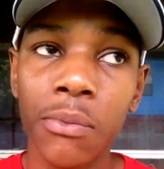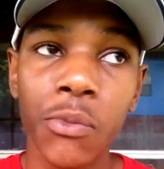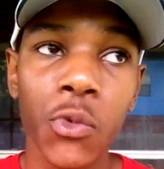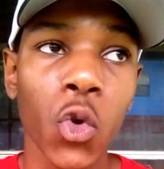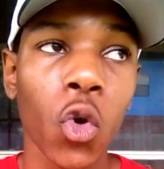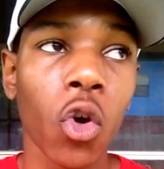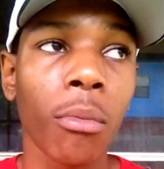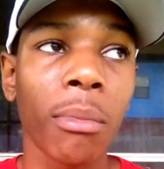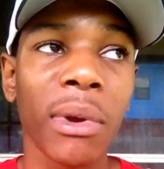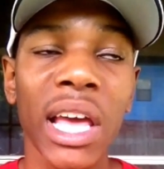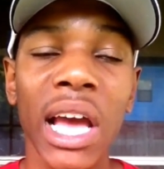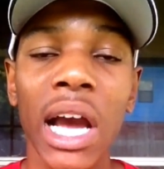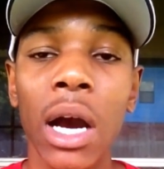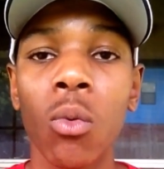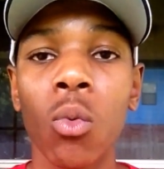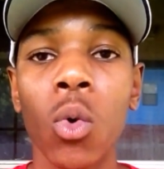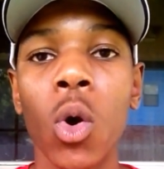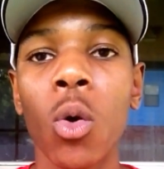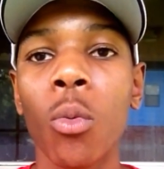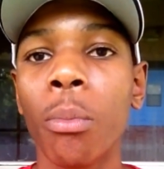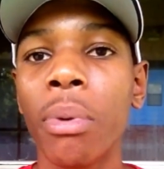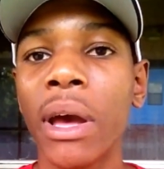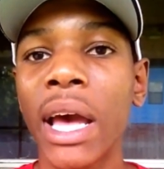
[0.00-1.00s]
Normally I
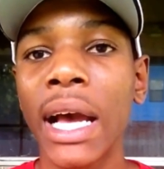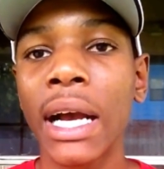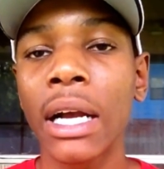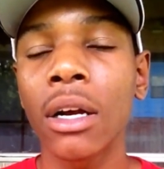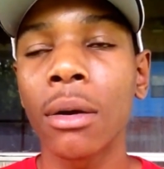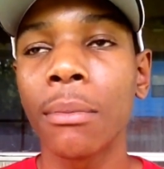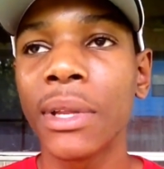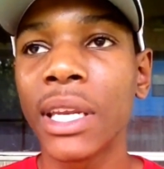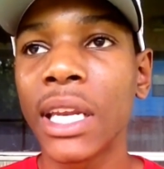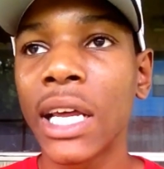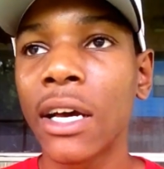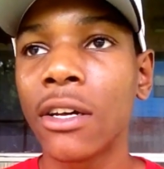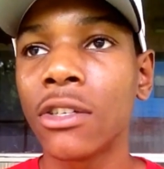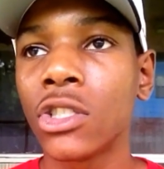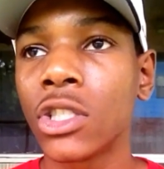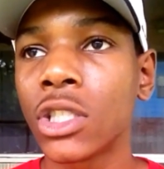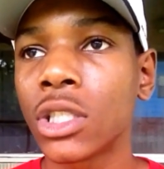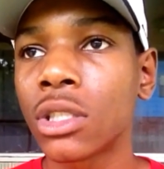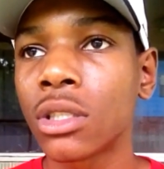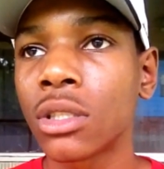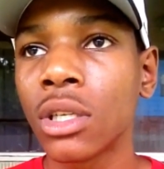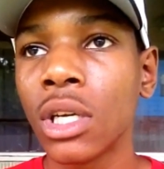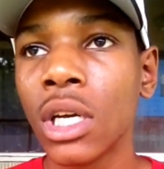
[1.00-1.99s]
won't pack them and I'll
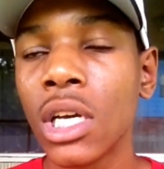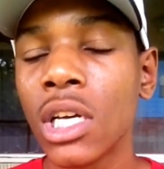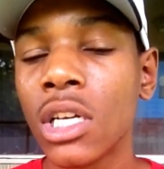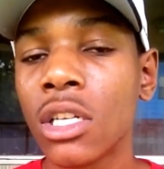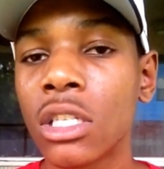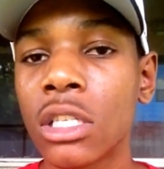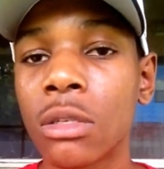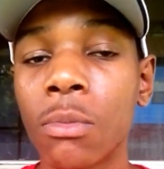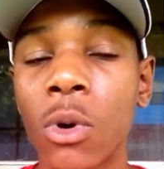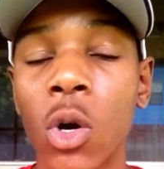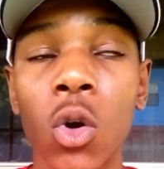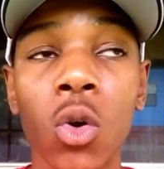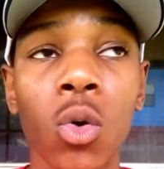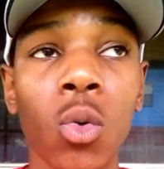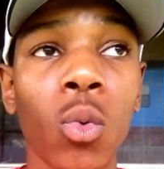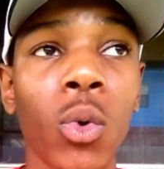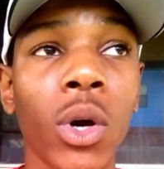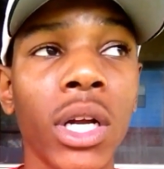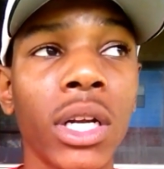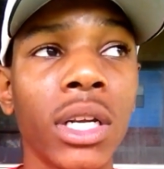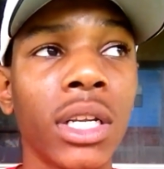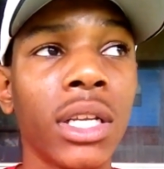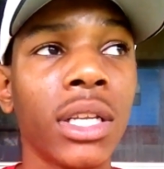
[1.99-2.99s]
just smoke
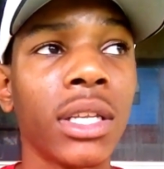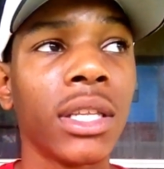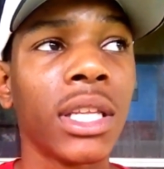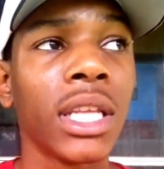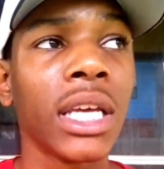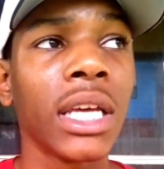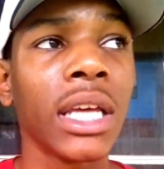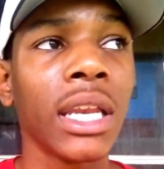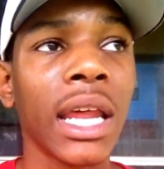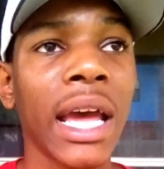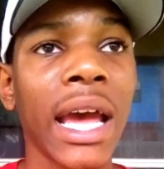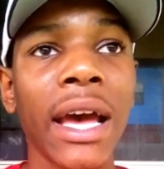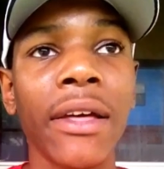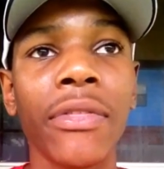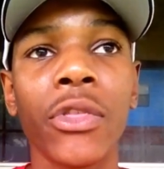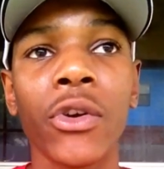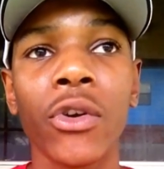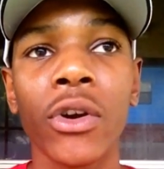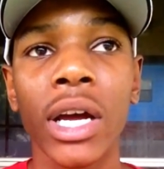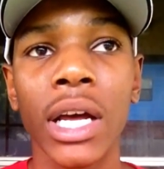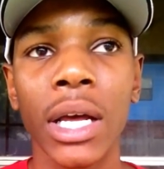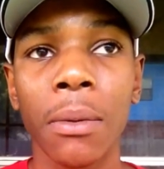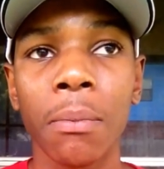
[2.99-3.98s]
one, and then
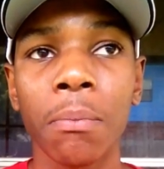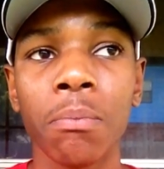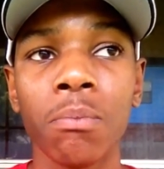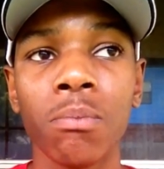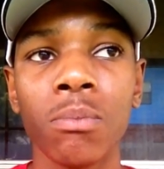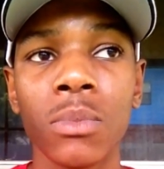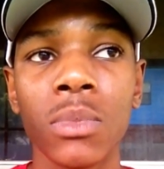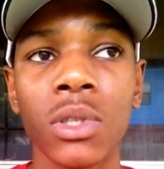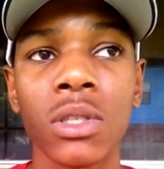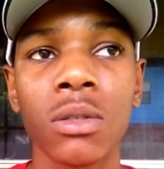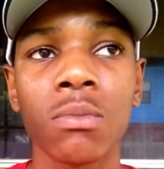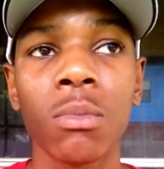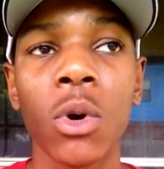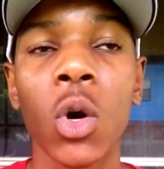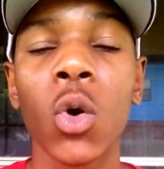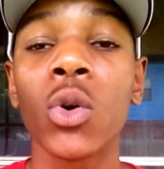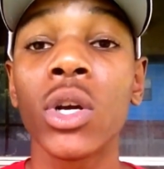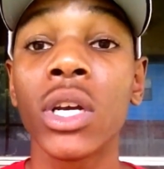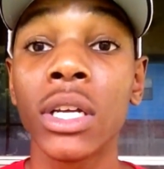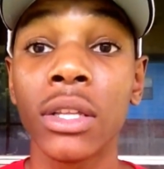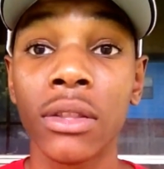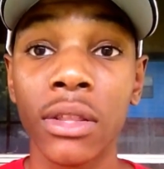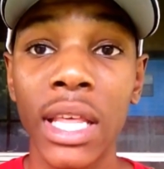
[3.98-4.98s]
after I'm
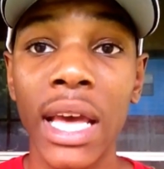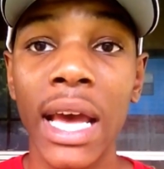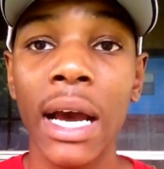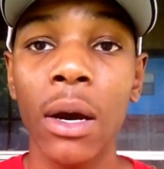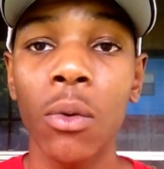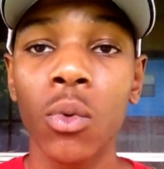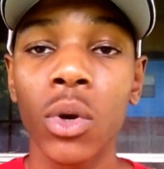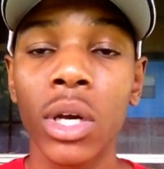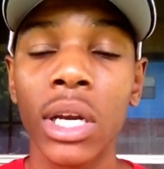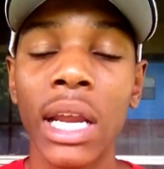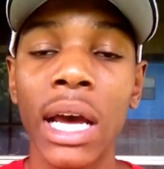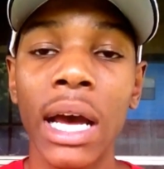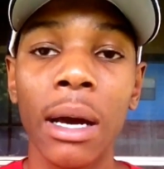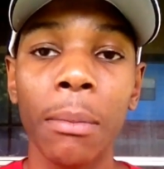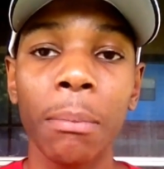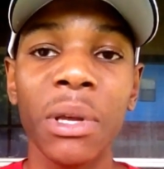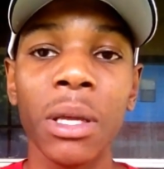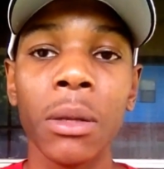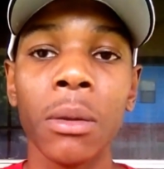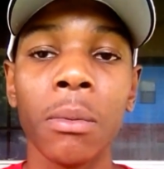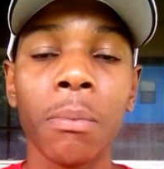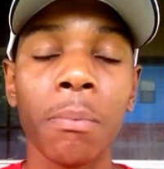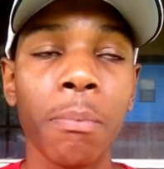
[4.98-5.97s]
smoking that one, I'll
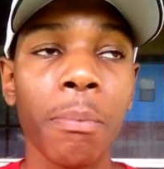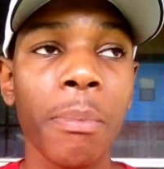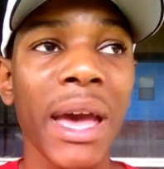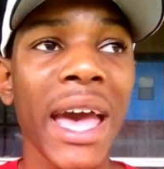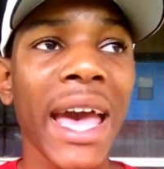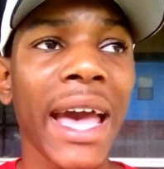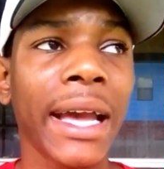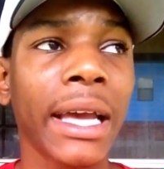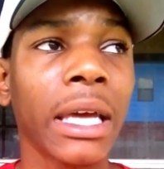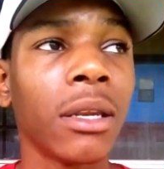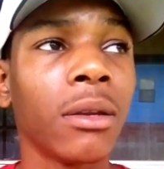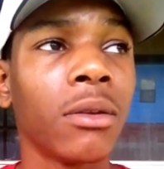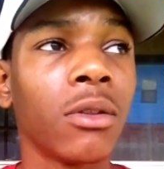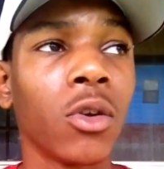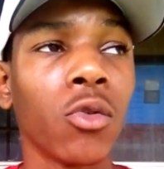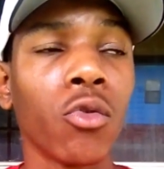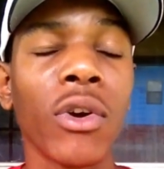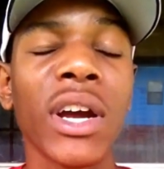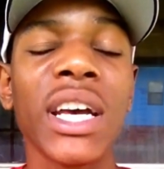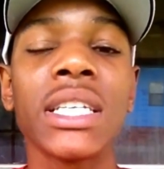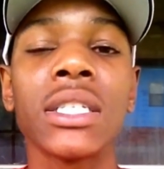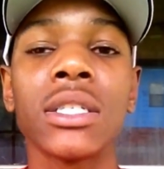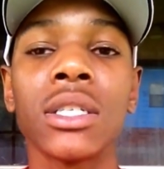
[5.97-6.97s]
be packing the
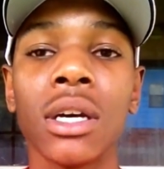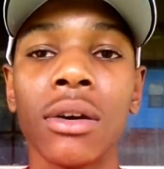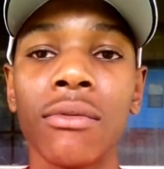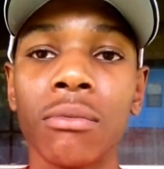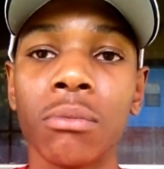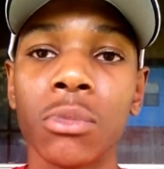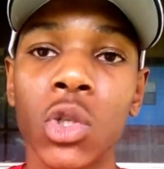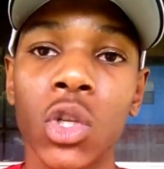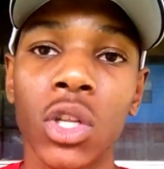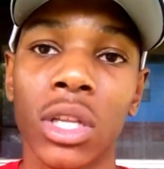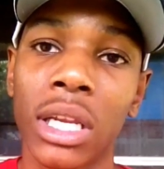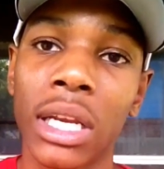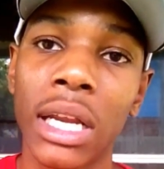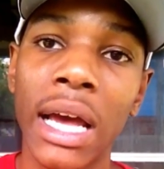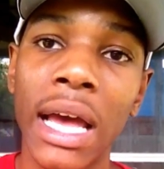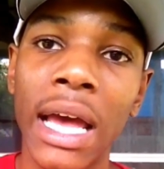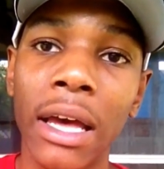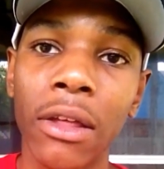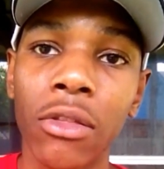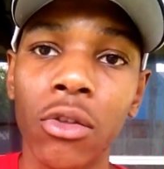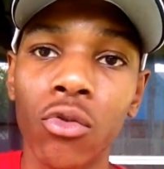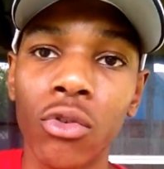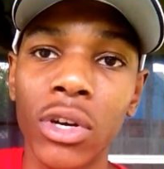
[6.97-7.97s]
rest of them so that I
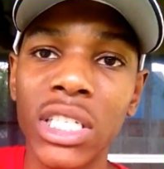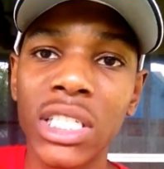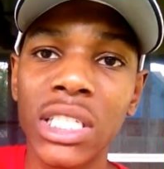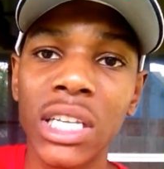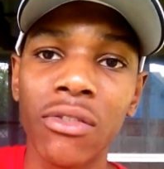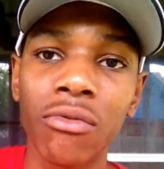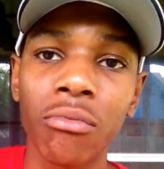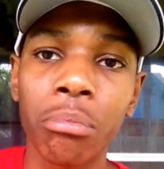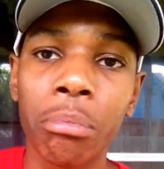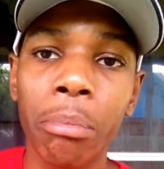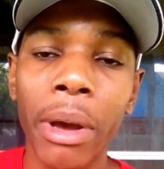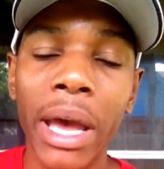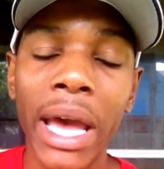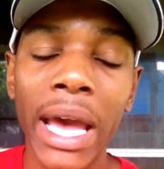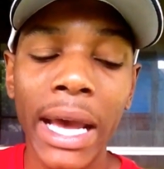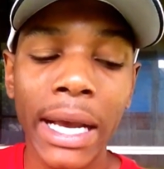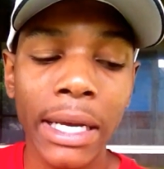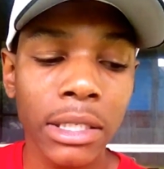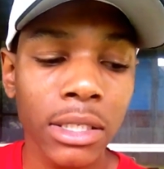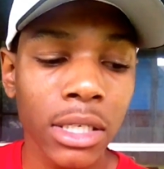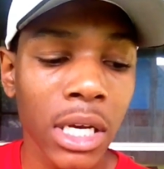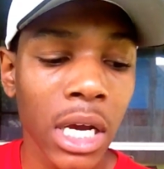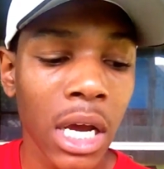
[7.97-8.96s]
have the rest of them
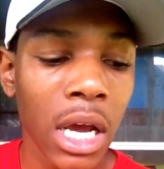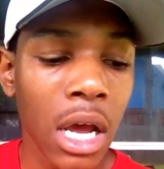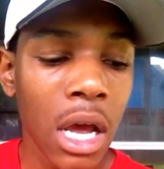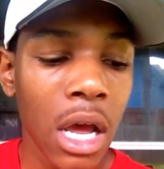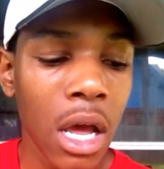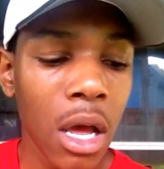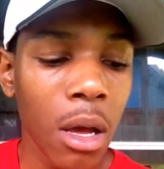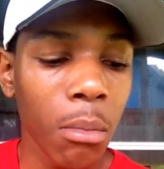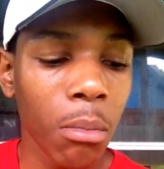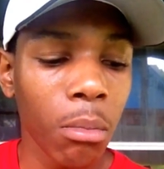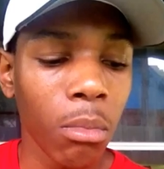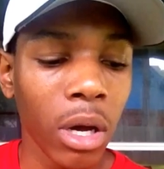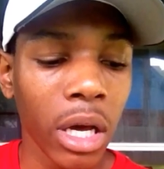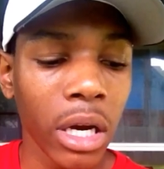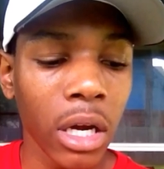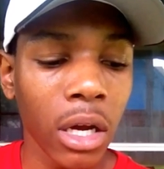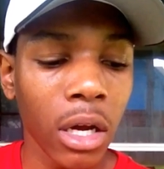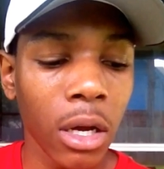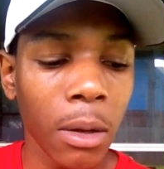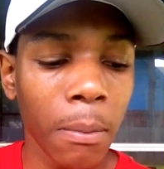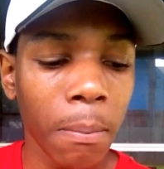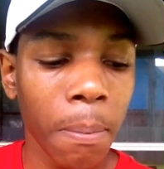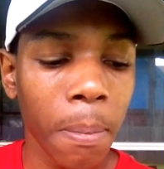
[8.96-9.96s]
packed. But
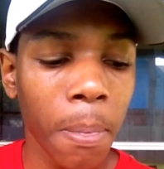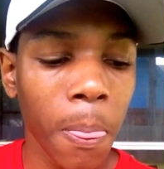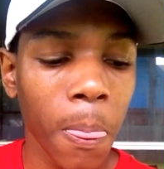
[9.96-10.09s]
I'm